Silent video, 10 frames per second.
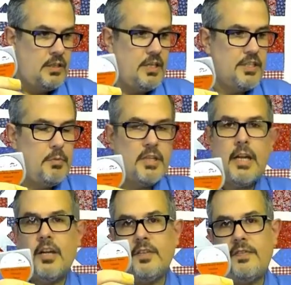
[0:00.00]
to customer
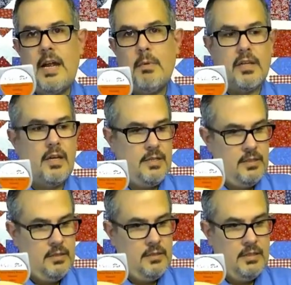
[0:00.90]
care at the Fabric
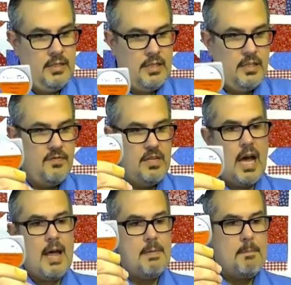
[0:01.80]
Hut, you've
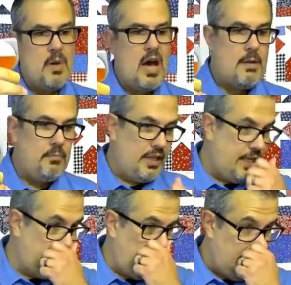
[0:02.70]
not bought
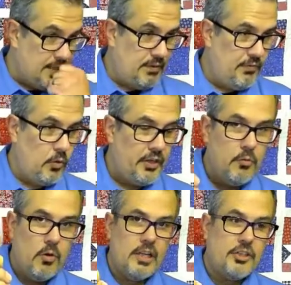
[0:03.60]
blades from us before
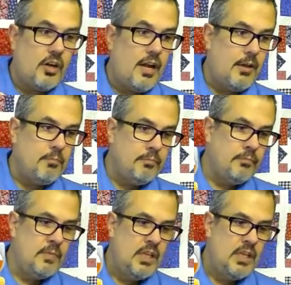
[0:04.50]
and you want to try them,